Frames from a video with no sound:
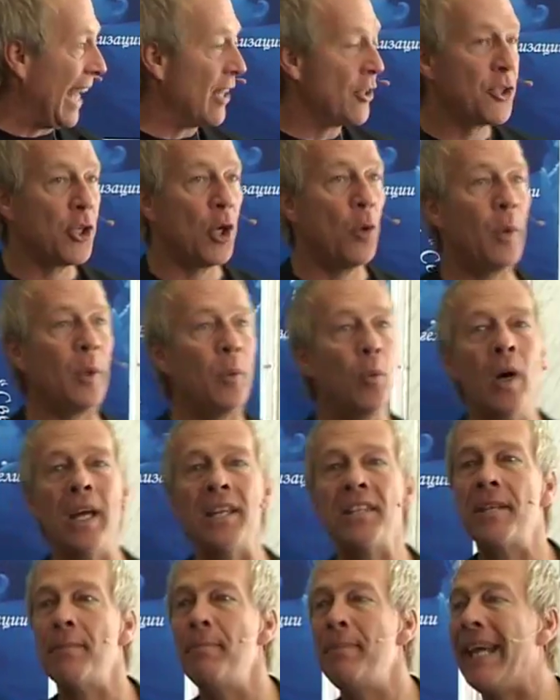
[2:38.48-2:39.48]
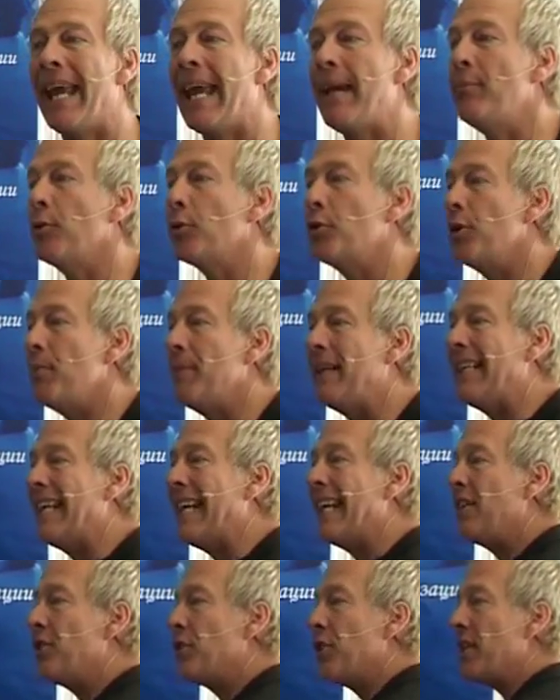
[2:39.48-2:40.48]
And so we want to be able to
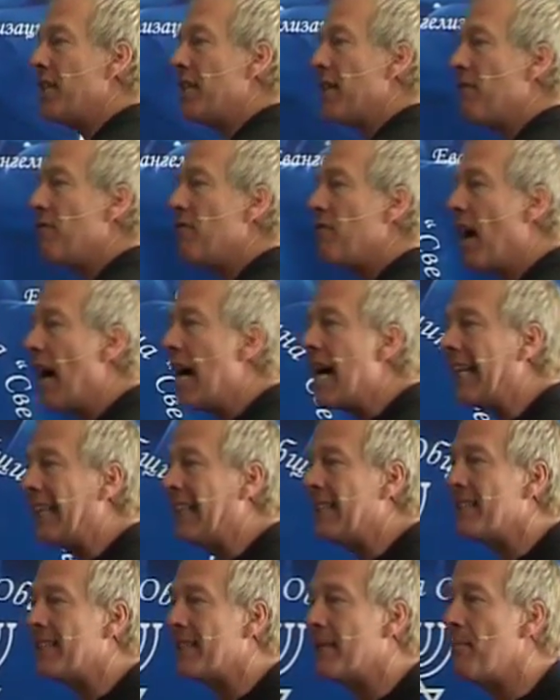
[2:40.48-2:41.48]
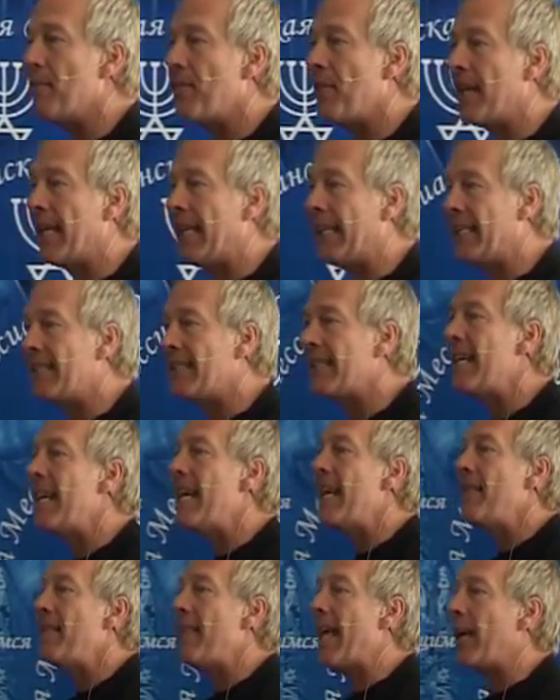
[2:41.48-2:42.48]
begin to define some things
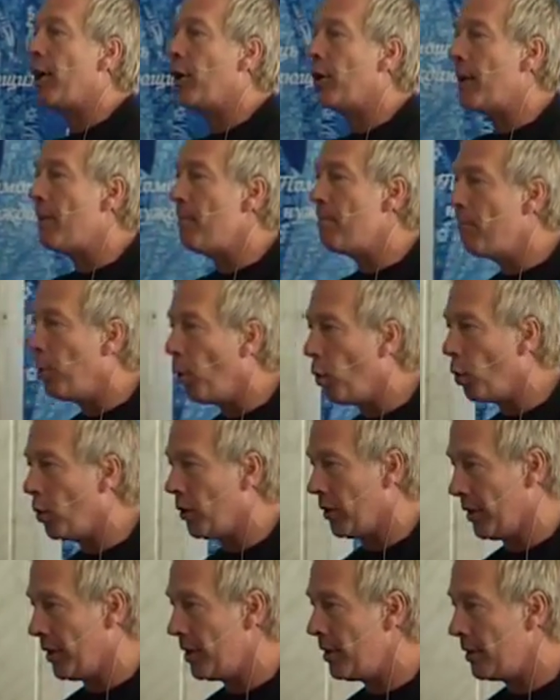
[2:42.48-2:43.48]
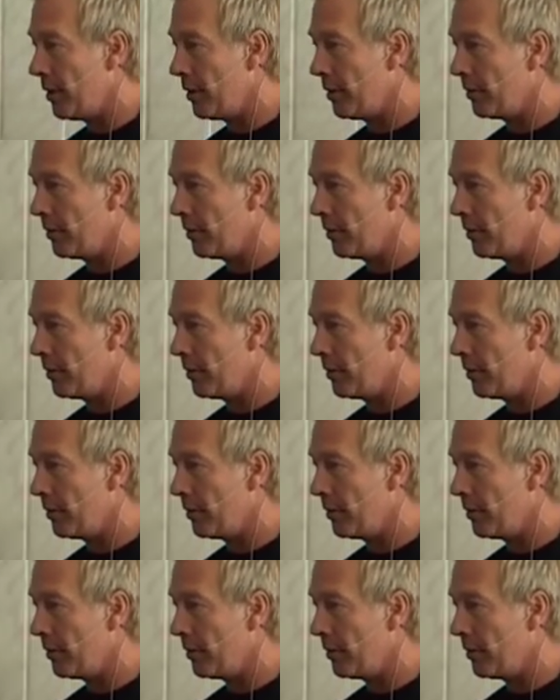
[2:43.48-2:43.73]
that are important.